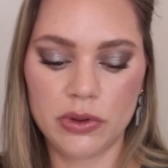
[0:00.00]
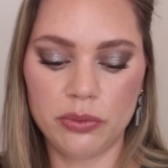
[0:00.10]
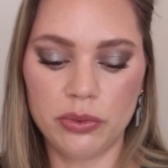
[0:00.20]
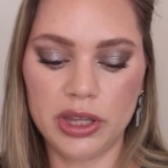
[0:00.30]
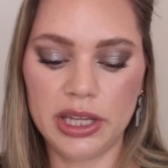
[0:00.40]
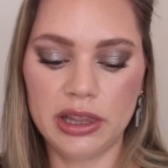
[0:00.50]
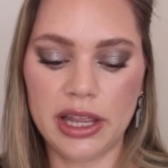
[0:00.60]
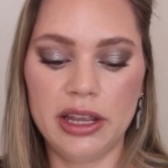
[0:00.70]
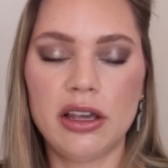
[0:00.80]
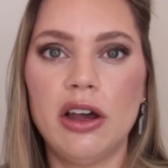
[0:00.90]
really
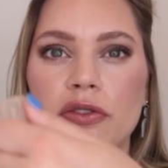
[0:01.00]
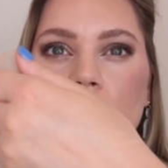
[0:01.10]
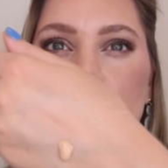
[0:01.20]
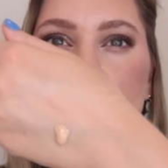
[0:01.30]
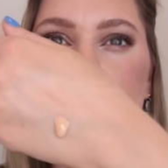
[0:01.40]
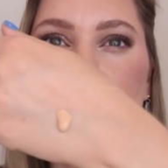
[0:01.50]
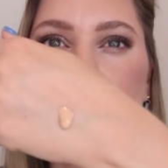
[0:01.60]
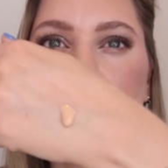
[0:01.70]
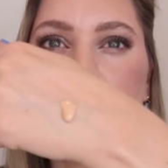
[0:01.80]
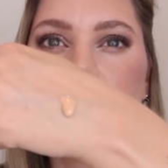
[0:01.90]
light coverage. It's a
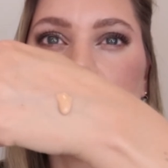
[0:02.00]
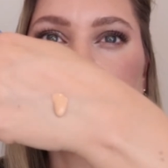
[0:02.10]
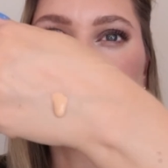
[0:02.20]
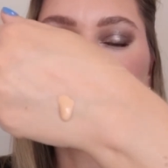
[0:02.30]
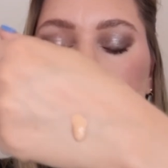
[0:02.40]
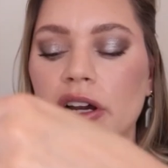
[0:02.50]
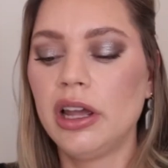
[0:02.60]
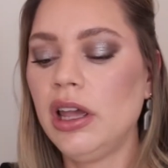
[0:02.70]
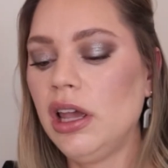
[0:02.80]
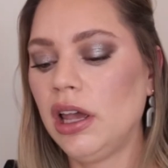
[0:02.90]
thin
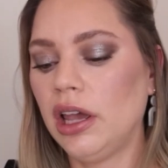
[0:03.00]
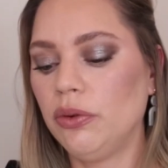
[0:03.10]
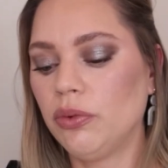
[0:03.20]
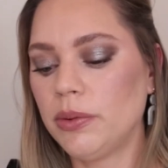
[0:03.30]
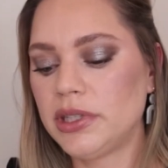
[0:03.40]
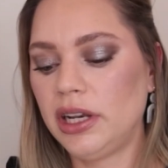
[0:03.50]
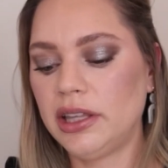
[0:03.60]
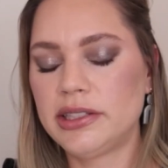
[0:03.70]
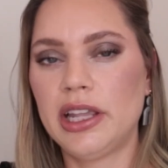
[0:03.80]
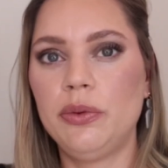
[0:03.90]
texture. It rubs into
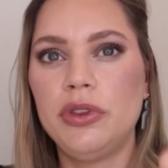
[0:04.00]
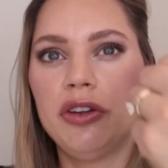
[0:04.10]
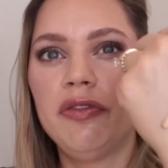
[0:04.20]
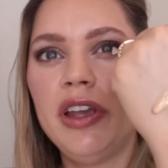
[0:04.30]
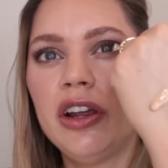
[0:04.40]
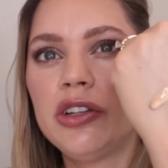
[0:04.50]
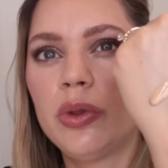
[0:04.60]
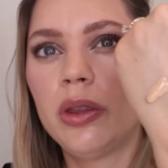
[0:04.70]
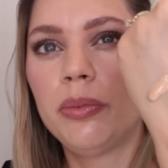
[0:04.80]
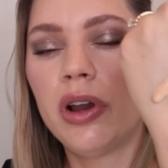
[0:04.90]
the skin with your fingers,
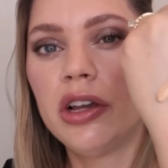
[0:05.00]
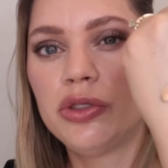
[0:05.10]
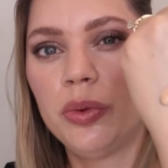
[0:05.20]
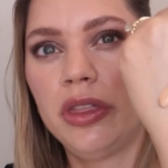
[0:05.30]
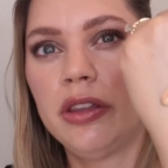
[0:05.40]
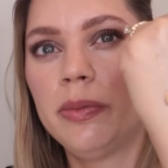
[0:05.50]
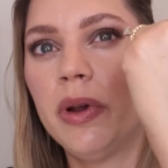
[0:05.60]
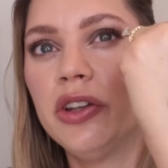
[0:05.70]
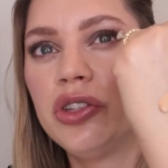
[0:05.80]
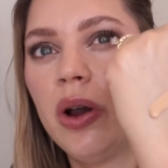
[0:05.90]
with a brush, with a
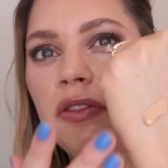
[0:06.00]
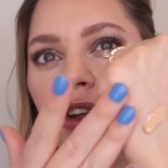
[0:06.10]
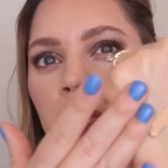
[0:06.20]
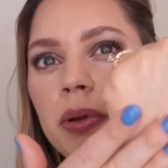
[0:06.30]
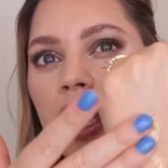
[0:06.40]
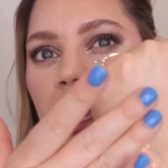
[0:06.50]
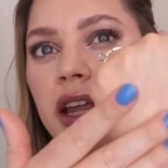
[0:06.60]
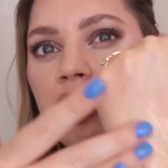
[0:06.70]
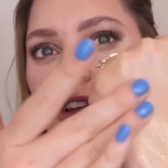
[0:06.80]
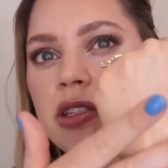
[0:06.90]
sponge, however you apply
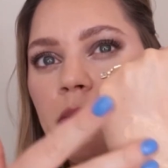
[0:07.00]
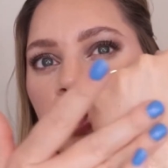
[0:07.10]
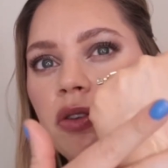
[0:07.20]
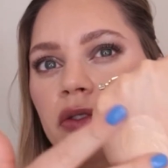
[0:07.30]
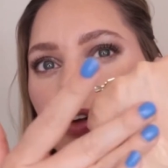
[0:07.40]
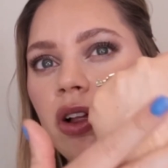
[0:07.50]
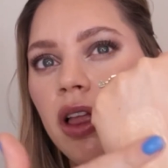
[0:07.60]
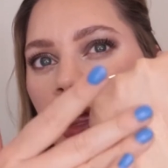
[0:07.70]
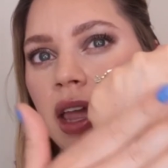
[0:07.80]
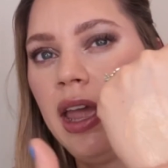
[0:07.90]
it. It looks
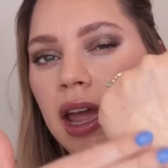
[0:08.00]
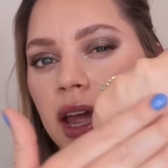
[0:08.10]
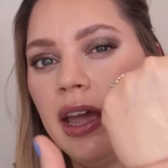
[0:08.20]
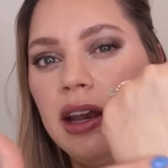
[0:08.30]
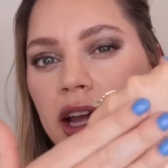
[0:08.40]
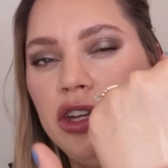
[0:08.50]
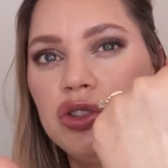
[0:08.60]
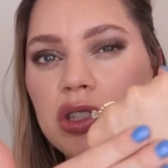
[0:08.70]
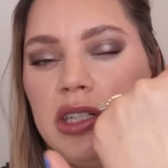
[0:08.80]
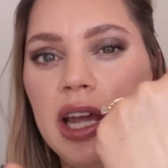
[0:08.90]
beautiful, and I
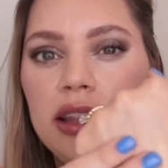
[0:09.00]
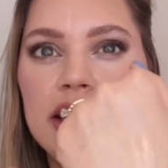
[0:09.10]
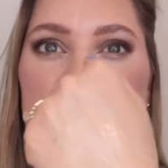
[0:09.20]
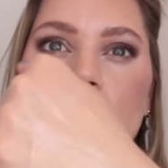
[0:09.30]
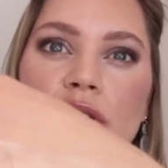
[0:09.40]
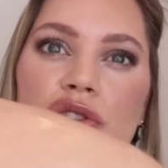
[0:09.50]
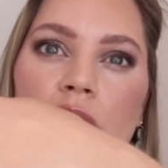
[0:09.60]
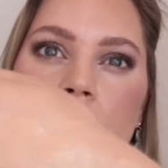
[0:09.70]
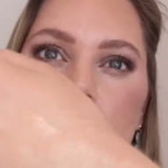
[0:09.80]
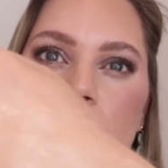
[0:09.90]
usually take this on
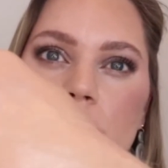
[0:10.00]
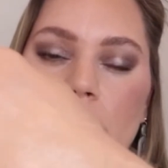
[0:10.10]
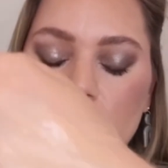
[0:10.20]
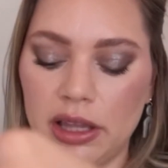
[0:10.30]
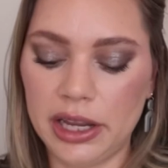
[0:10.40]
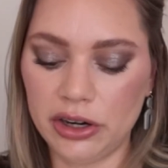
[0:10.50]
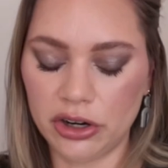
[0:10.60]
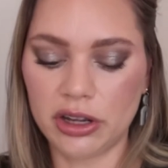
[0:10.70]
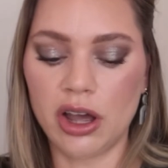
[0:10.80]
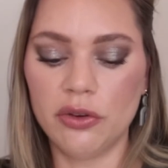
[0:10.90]
trips as my
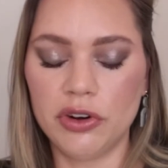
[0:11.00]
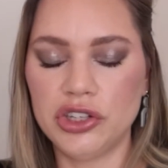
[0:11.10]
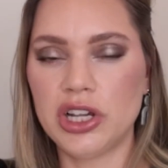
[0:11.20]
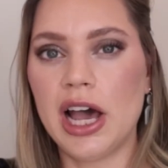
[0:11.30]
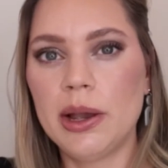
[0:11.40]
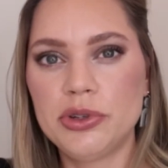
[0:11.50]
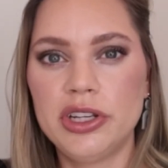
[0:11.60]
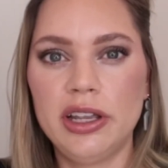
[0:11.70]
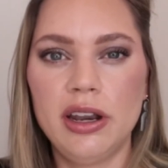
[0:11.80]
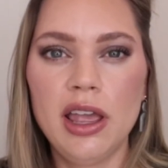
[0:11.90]
lighter coverage
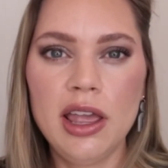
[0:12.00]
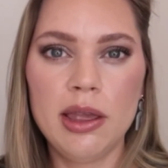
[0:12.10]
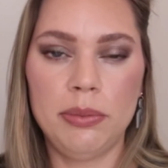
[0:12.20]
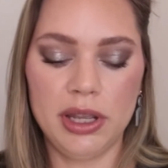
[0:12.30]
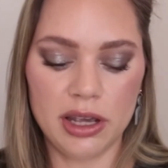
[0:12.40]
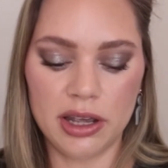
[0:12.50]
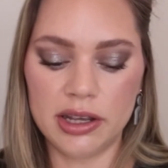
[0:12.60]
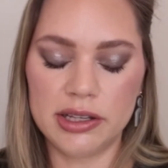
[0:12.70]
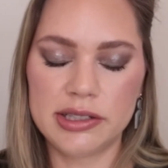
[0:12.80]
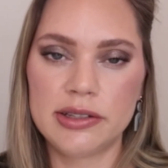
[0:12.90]
option
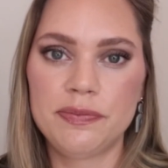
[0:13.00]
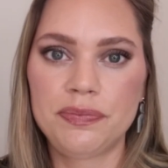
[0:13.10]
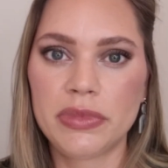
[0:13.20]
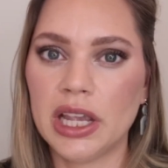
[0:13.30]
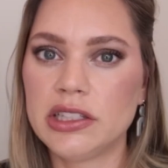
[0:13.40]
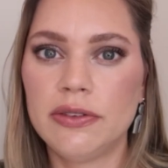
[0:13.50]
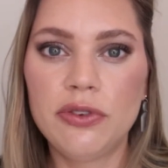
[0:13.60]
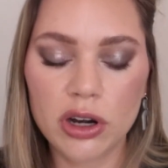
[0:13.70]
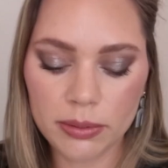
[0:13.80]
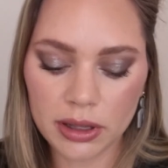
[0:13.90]
because it's
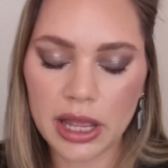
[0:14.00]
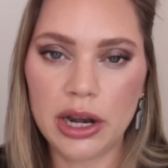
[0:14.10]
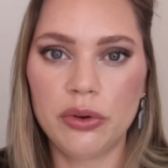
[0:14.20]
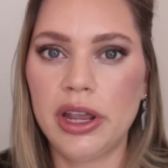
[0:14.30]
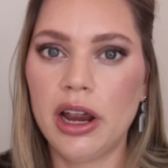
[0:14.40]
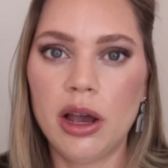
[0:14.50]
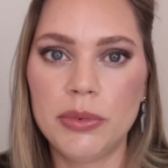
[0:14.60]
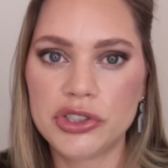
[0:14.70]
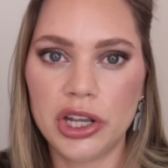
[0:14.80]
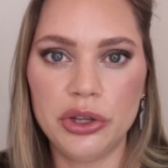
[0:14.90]
affordable. I don't care how
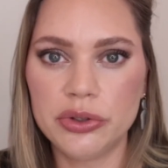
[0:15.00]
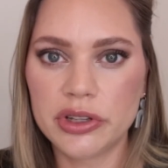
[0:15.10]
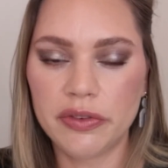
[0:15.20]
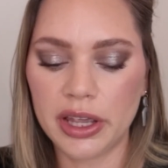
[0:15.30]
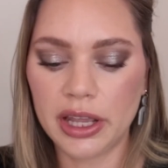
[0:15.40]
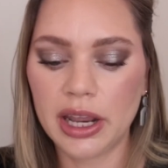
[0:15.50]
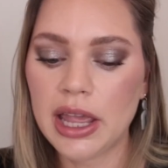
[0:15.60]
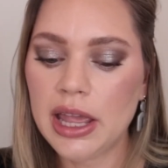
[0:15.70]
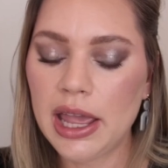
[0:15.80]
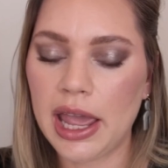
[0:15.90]
much I use of it,
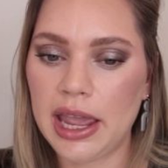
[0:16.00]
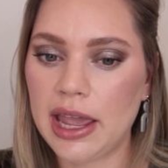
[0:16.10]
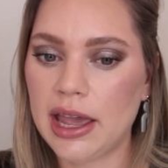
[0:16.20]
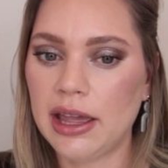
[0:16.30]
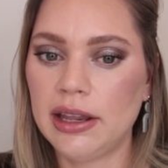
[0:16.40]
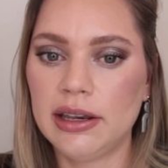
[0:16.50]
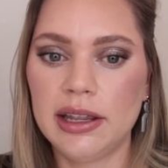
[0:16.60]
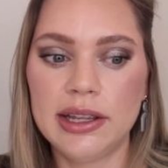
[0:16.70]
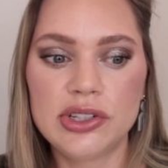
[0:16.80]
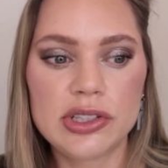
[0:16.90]
and
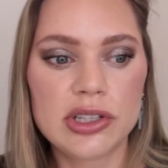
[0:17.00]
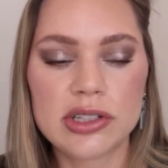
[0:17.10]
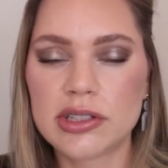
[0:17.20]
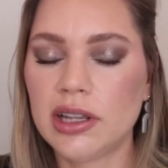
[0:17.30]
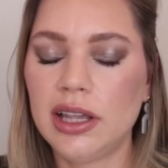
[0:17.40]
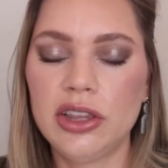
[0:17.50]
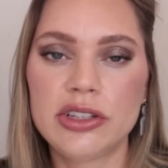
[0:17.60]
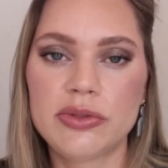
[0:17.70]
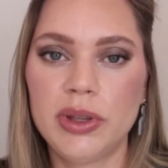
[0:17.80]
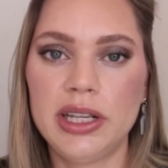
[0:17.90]
it
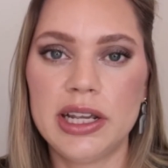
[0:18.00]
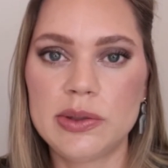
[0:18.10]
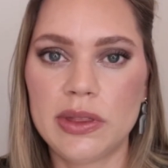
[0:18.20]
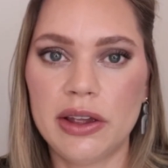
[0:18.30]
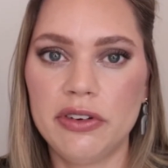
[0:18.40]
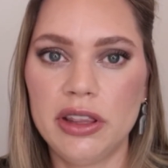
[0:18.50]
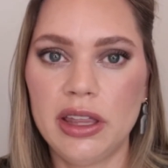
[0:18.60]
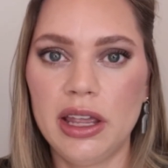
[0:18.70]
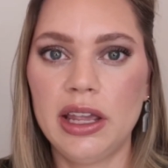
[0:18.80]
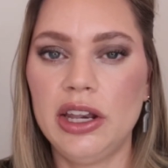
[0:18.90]
looks really nice with
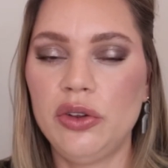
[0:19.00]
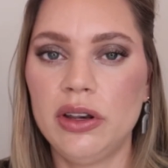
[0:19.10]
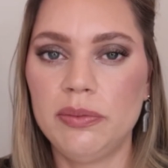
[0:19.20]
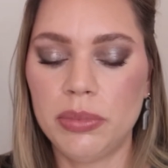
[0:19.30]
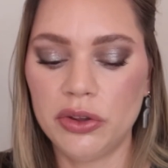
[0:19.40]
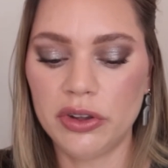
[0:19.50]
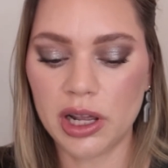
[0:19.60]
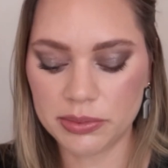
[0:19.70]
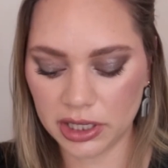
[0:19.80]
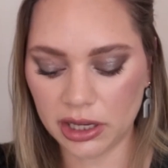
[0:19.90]
everything, and you can build it
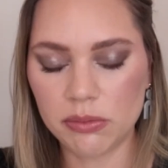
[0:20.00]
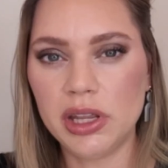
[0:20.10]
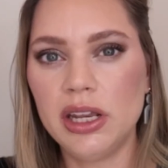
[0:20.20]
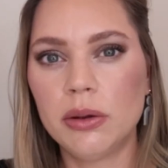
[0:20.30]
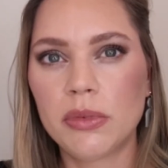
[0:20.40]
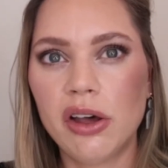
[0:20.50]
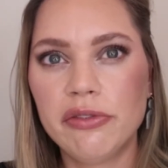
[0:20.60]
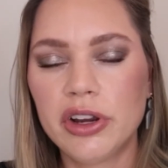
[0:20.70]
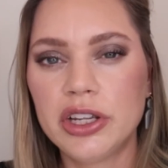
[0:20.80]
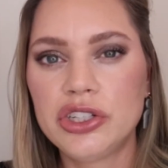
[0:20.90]
up to like a medium
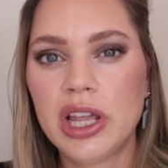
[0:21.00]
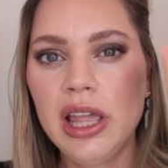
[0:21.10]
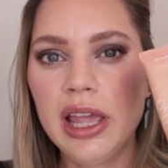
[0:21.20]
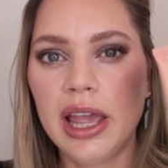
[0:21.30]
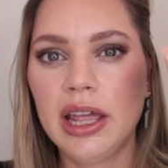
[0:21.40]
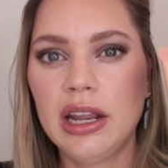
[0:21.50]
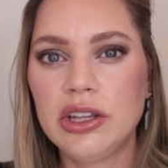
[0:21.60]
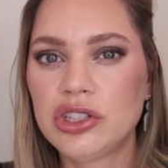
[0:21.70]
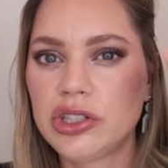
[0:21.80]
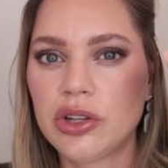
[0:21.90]
coverage, and
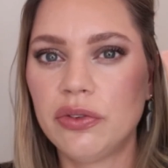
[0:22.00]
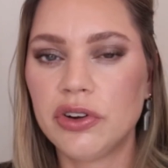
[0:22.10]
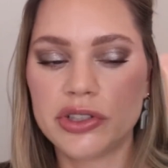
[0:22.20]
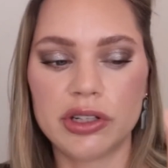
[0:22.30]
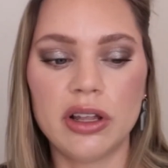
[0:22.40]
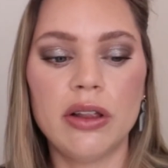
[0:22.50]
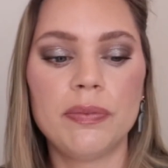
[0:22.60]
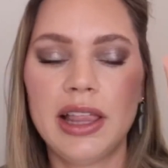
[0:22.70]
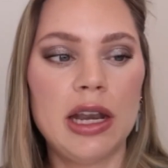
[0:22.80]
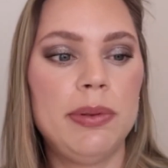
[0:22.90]
it's just so versatile.
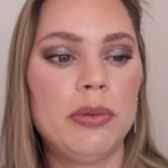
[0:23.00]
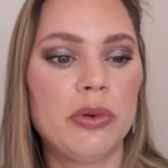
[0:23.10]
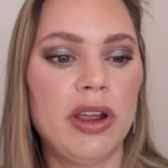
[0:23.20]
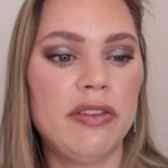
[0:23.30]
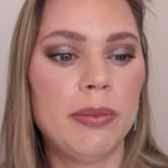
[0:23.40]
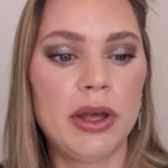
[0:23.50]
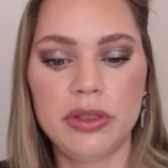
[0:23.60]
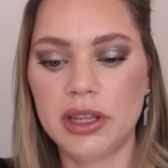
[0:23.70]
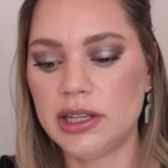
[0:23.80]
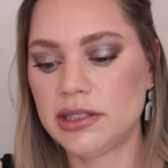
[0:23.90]
A lot of people rave
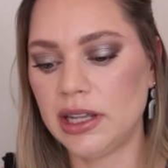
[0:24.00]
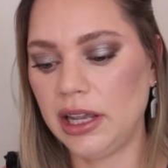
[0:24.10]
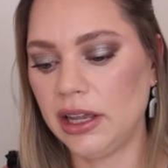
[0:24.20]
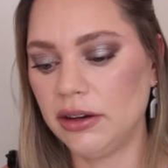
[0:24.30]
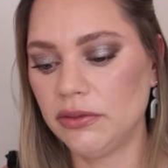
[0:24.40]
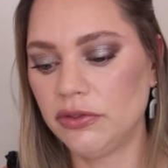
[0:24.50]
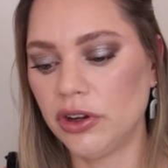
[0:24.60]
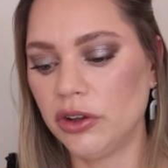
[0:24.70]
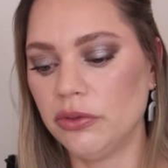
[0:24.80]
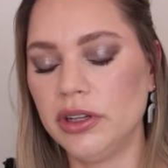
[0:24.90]
about this, and for
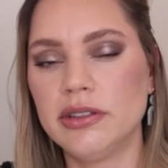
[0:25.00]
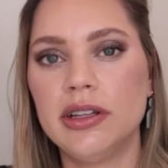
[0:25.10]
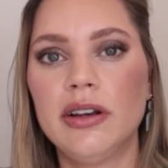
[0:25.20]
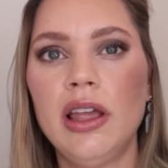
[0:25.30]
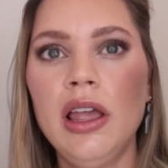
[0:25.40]
good reason.